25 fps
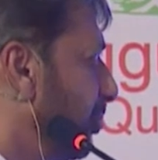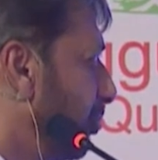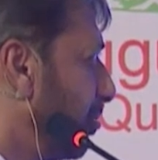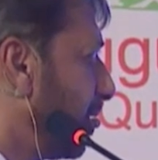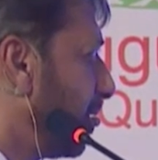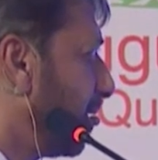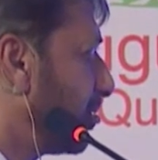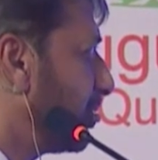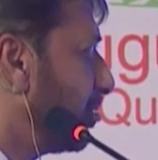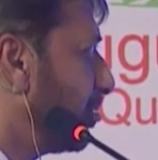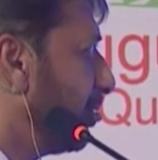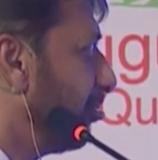an
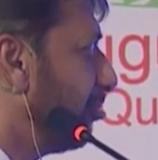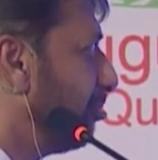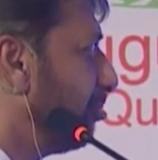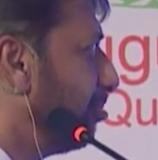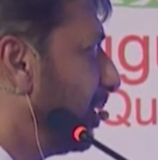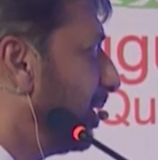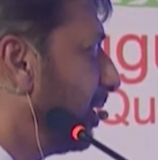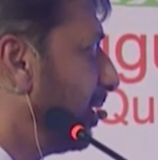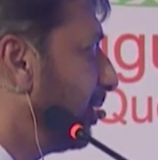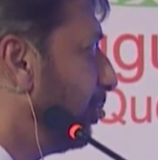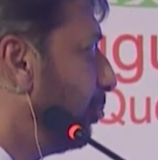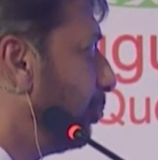introduction
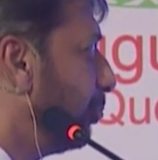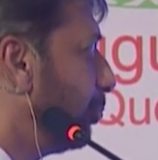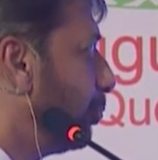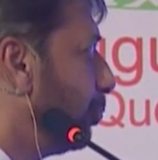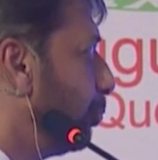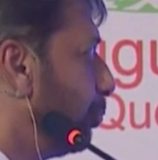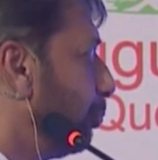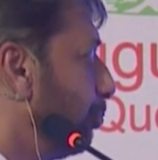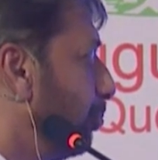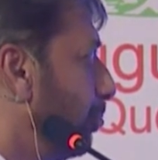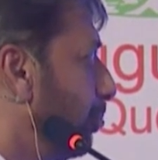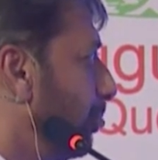of my
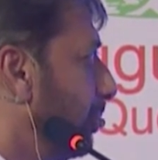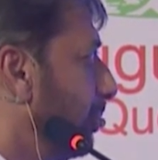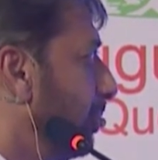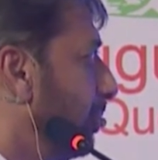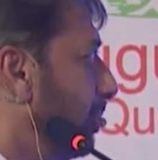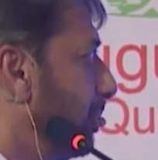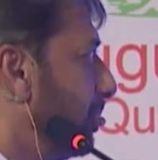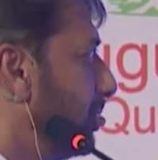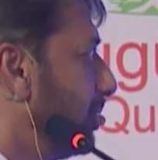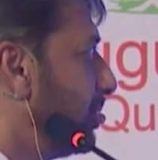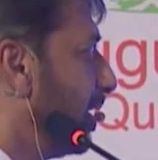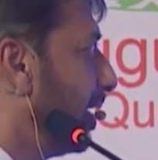YouTube
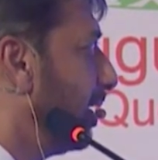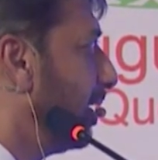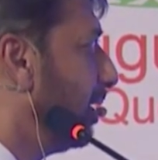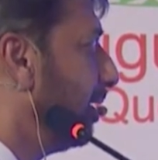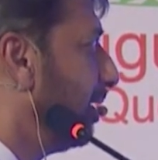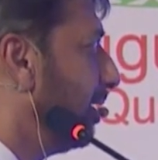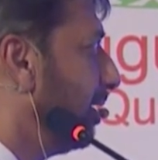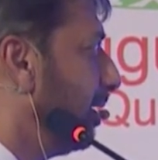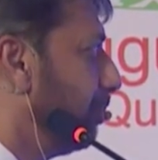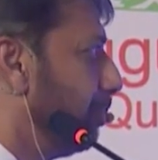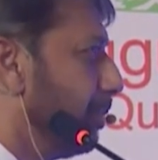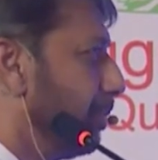
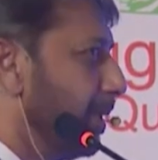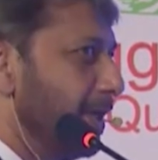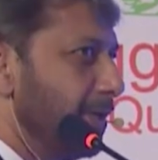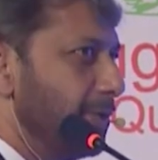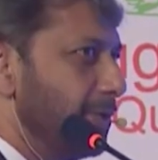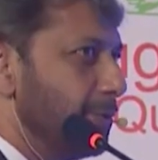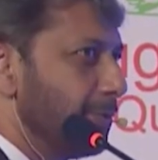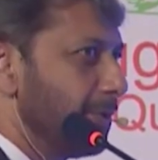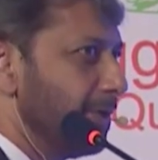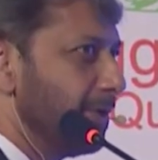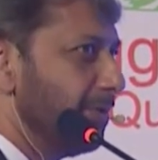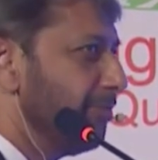channel and
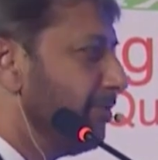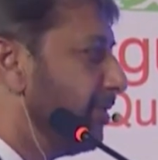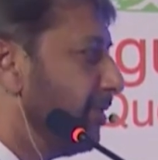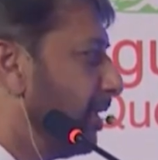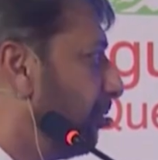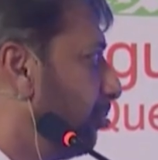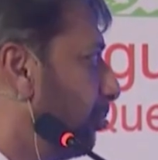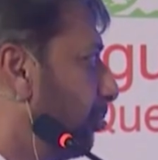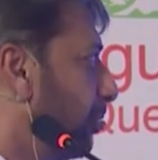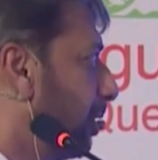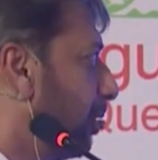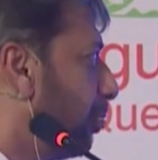page. You can
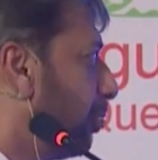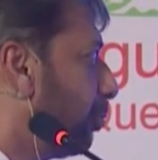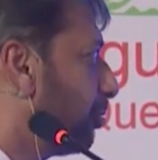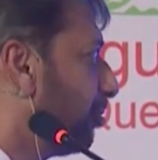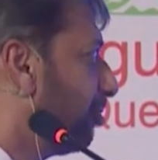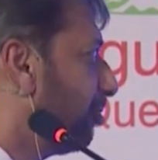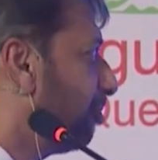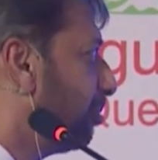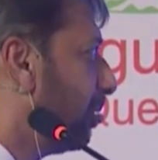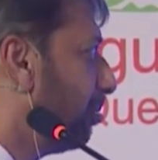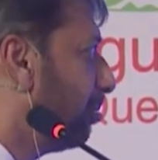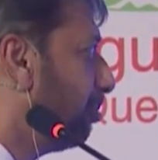find a
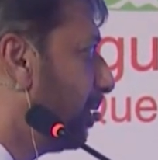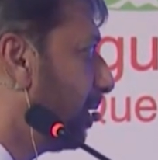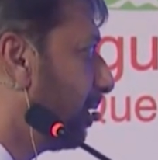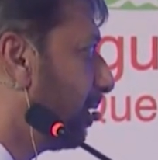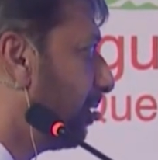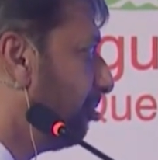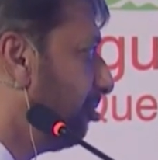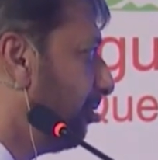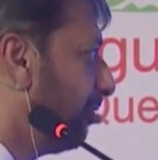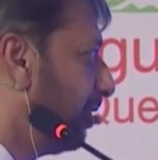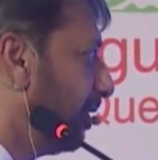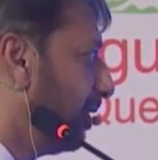lot of
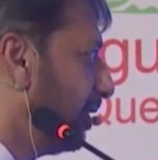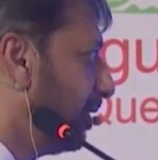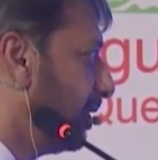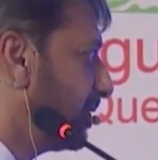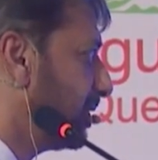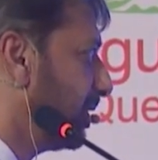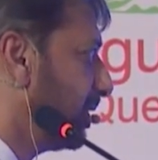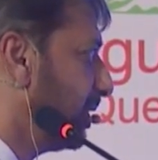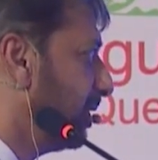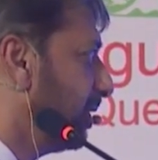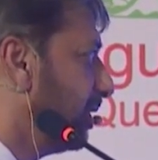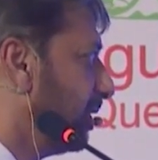public
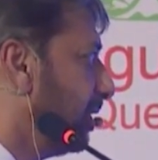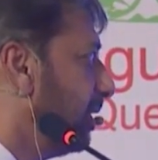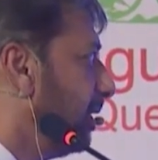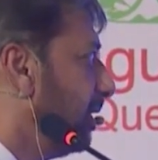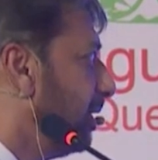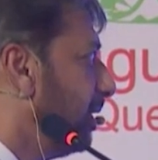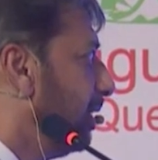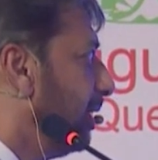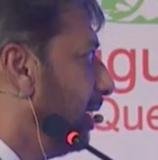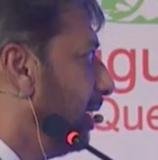awareness and